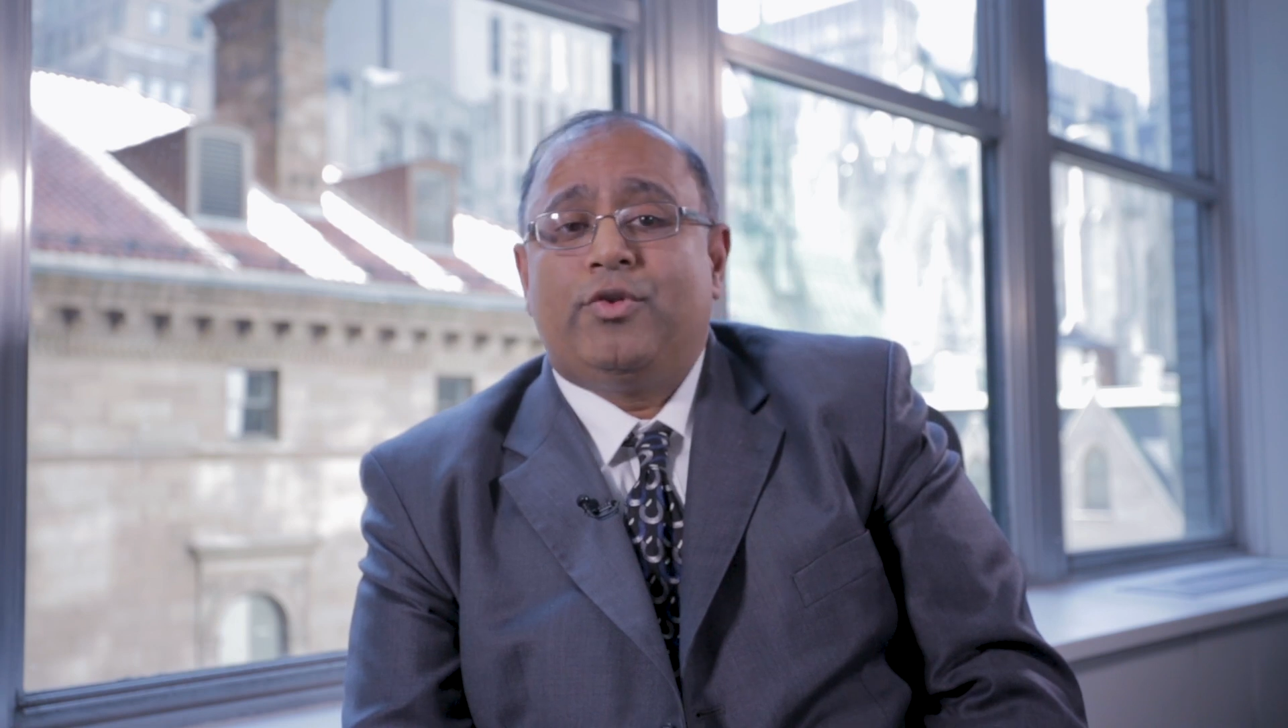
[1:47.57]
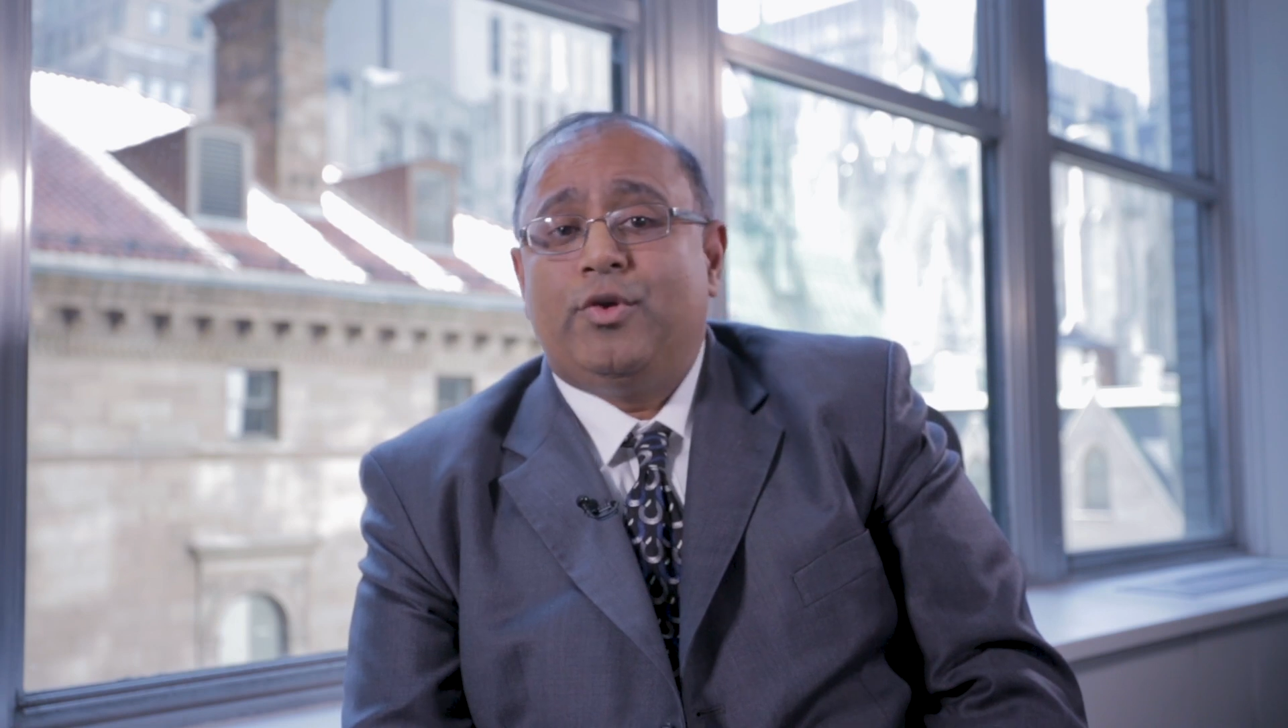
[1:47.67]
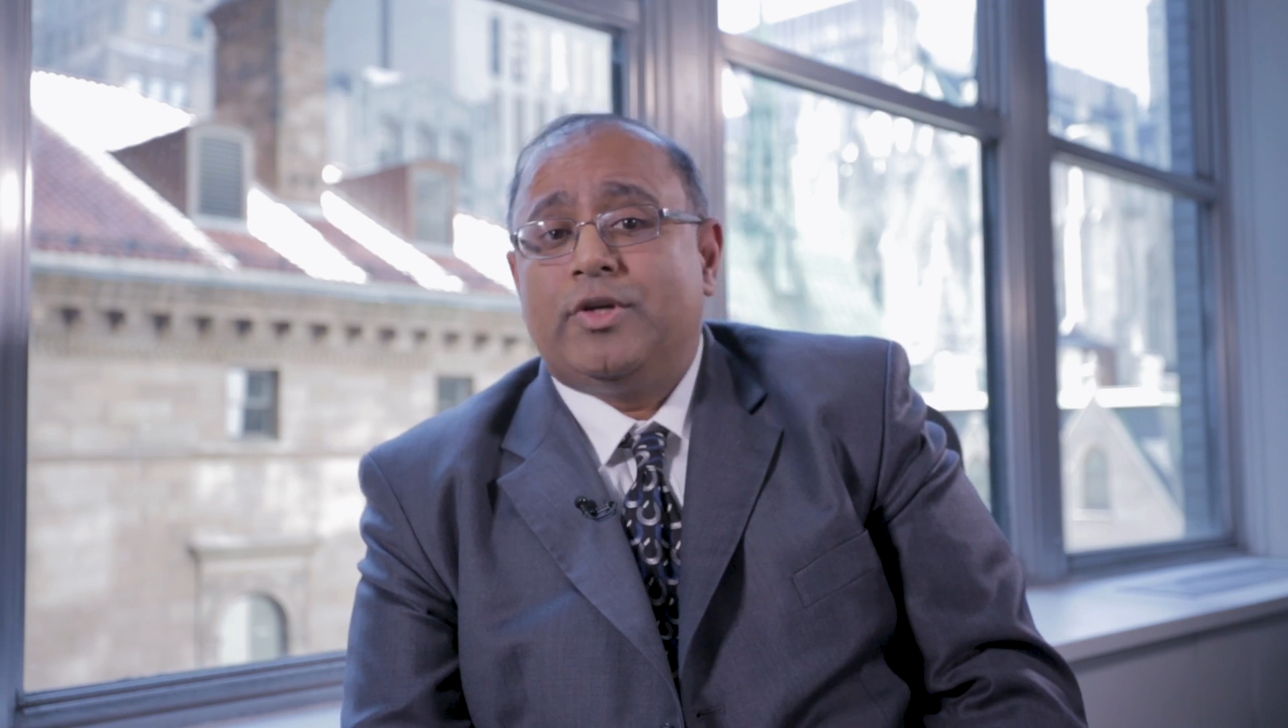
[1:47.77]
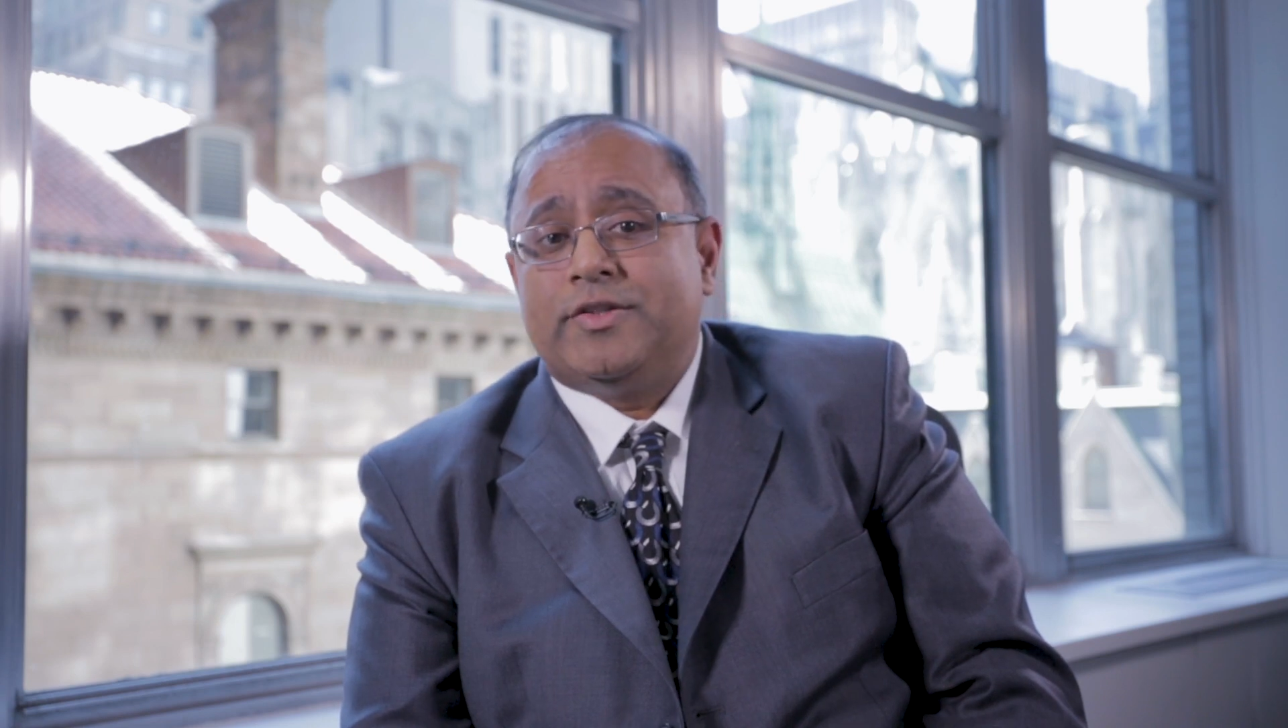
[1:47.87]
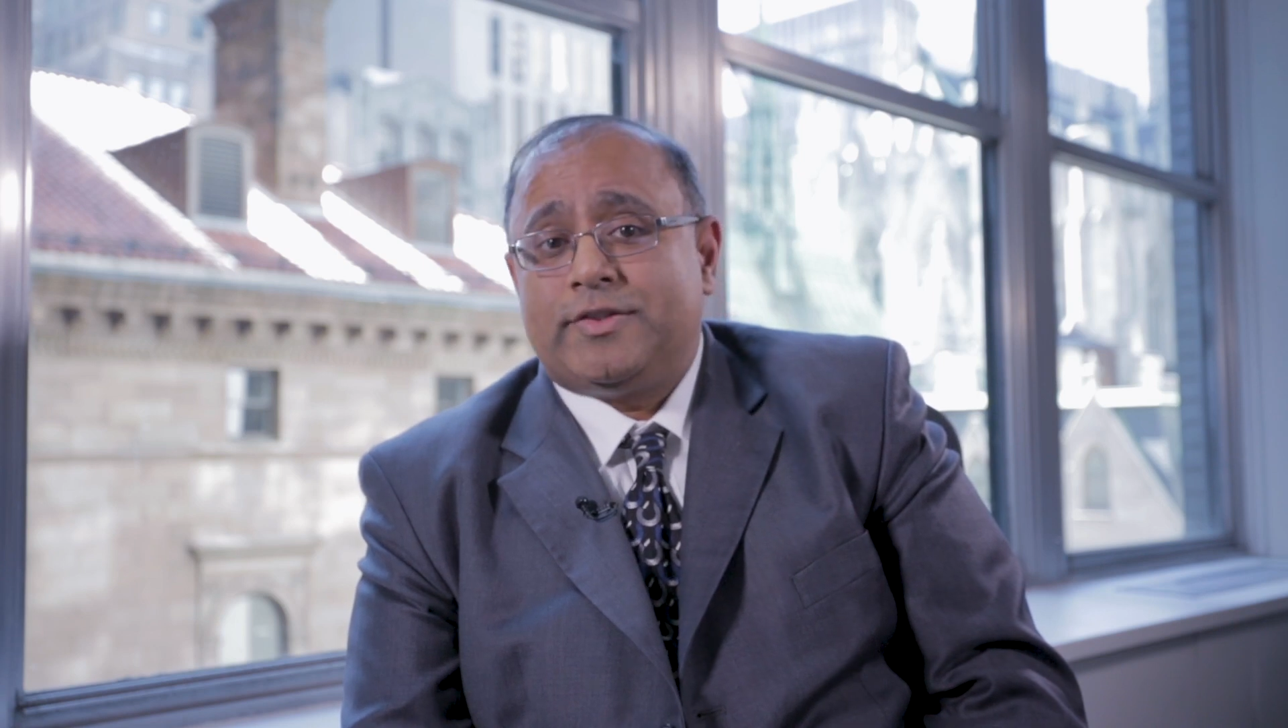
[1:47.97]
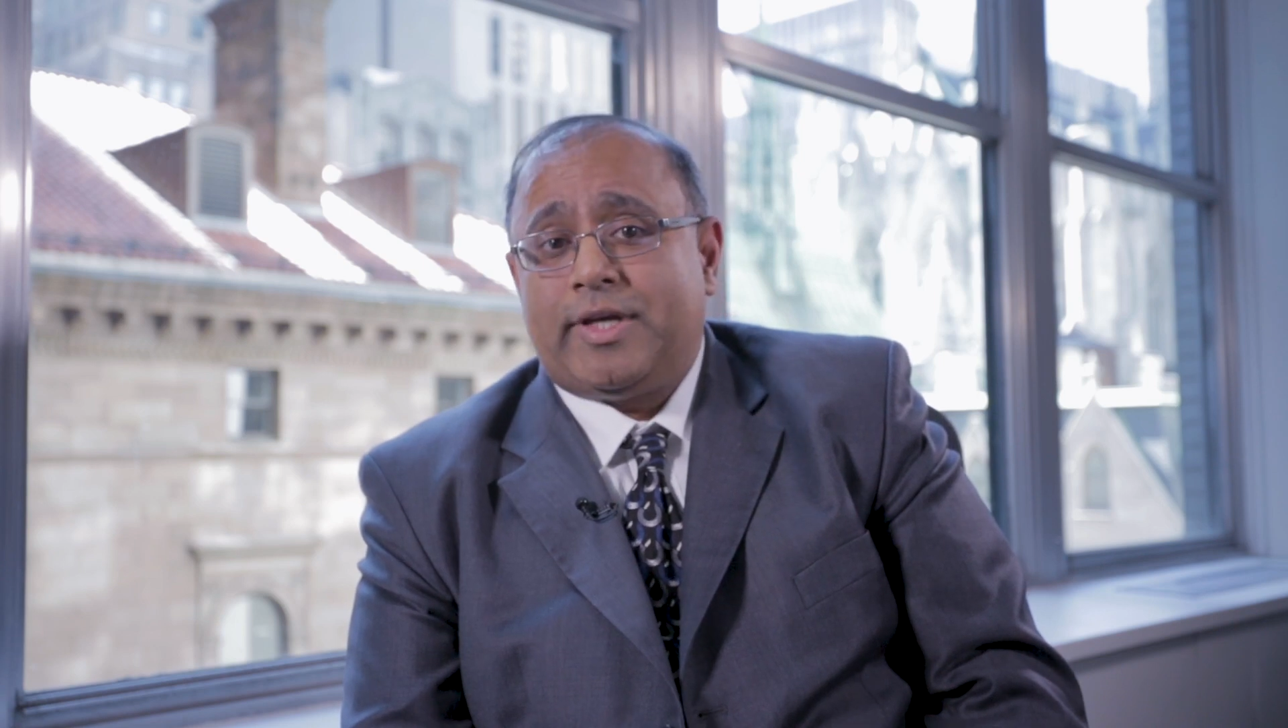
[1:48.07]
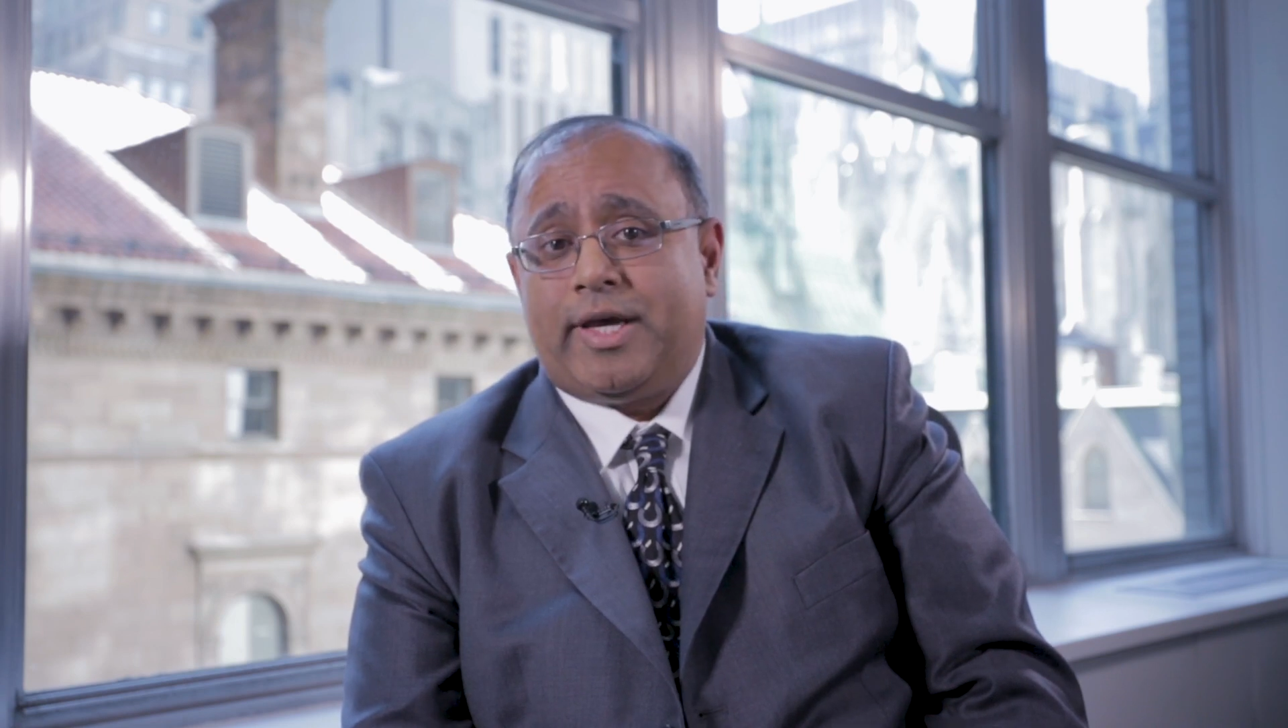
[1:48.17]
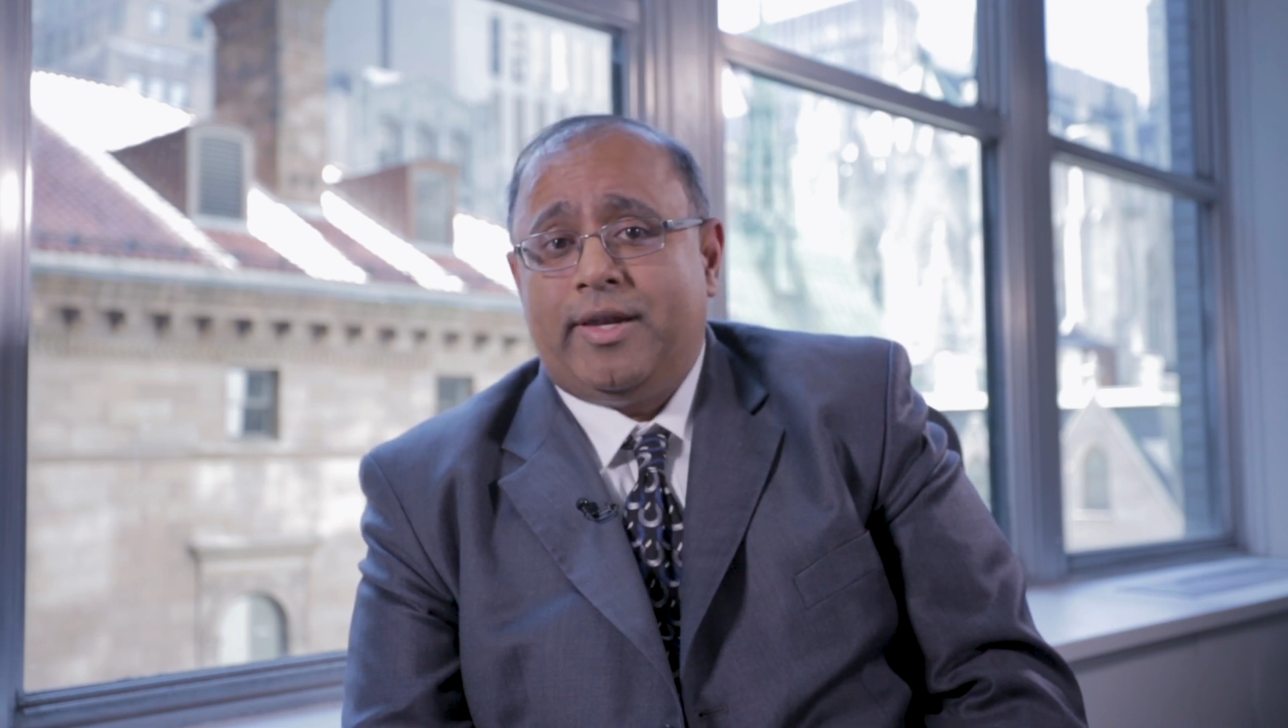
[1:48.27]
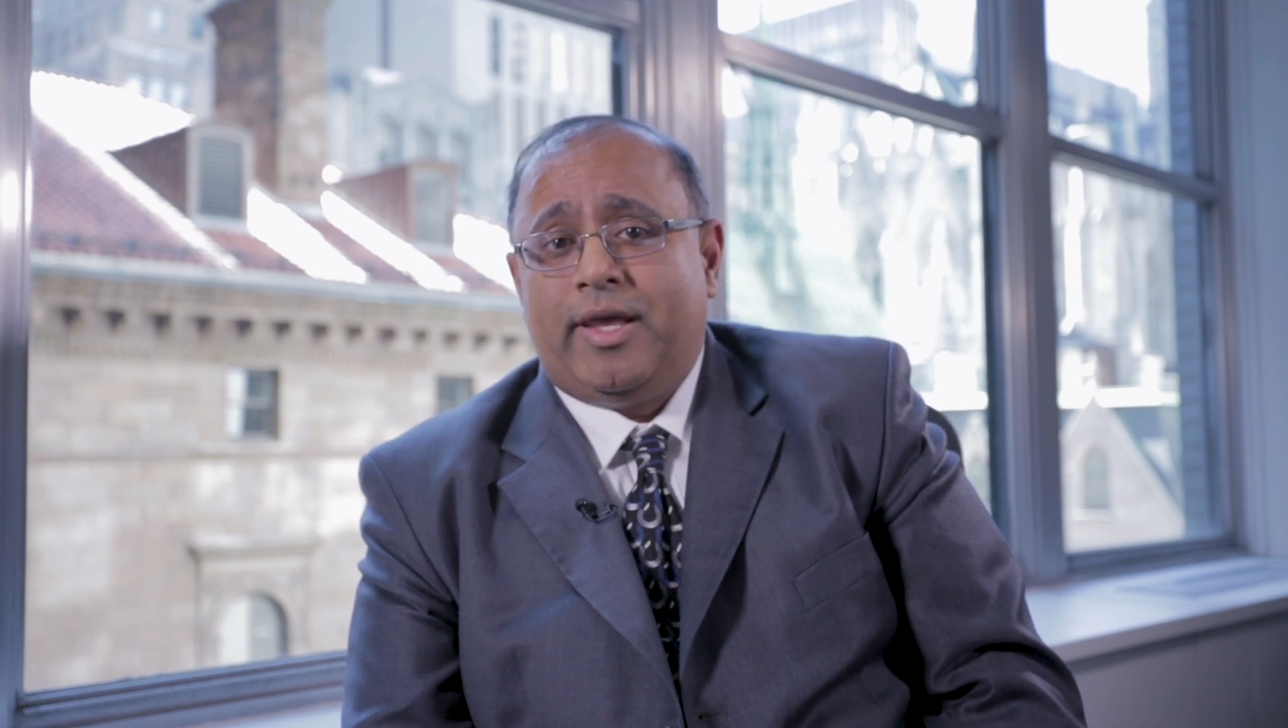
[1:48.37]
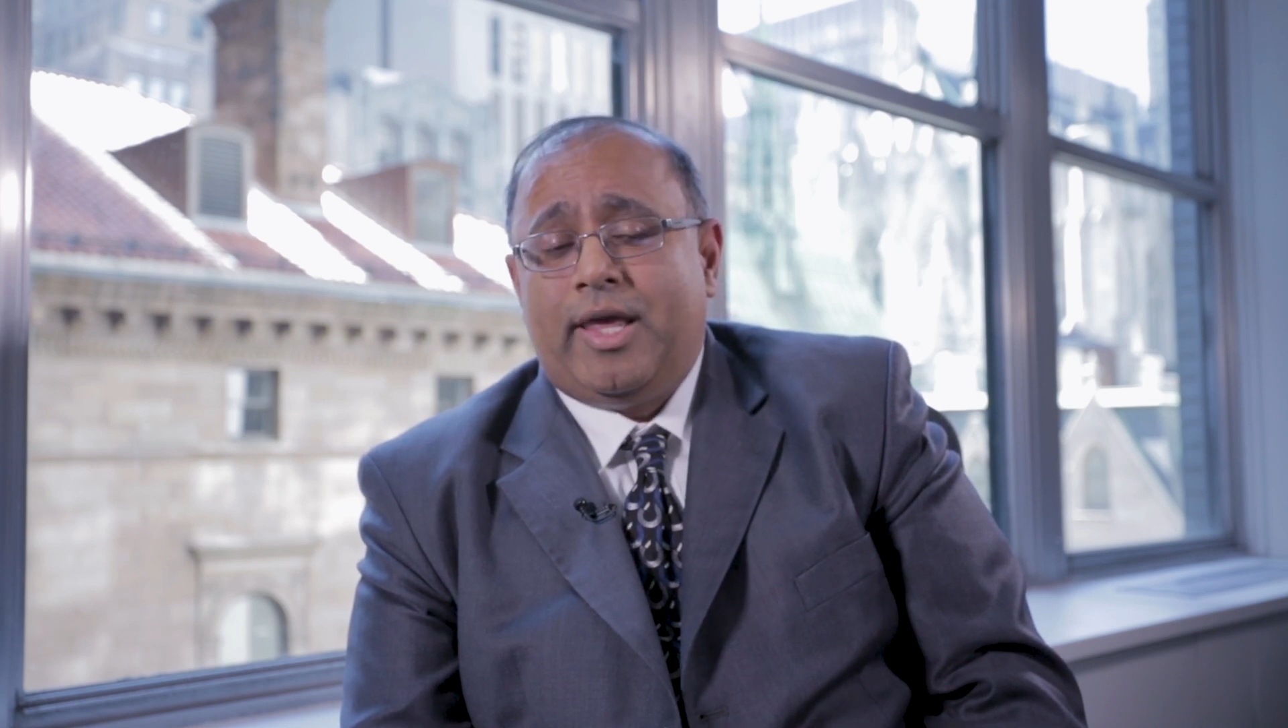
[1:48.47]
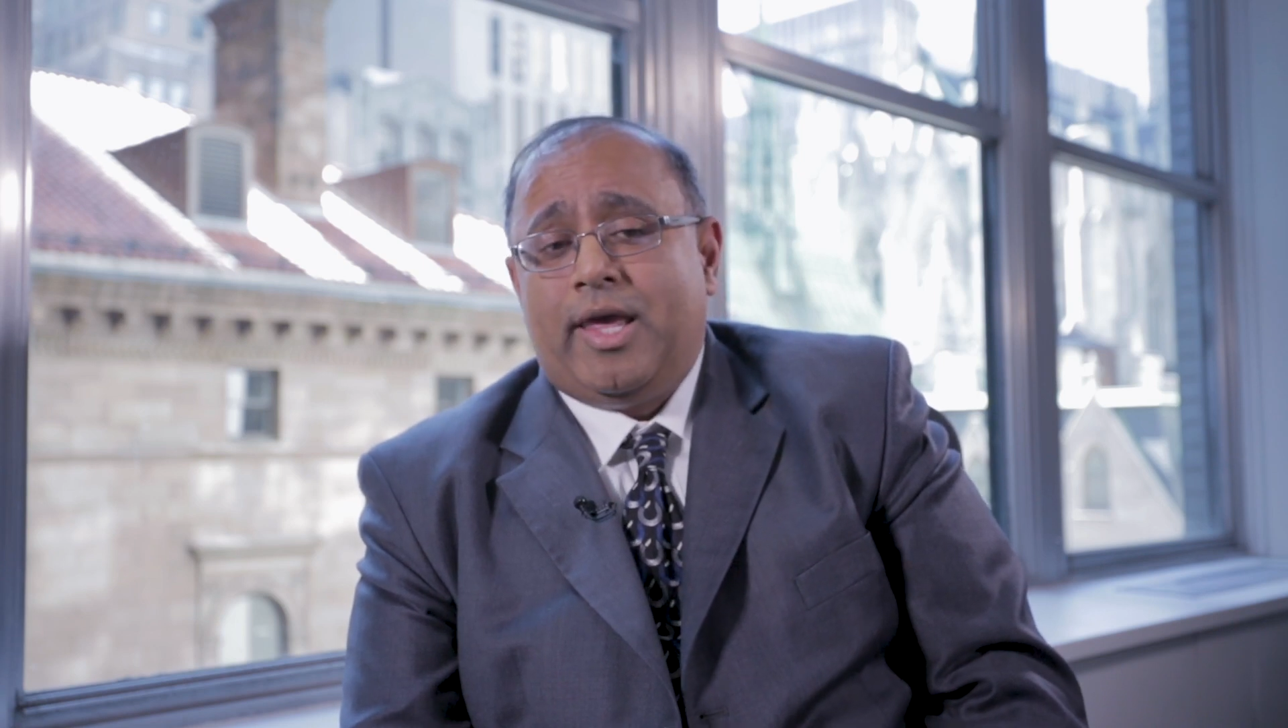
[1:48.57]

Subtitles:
do consent,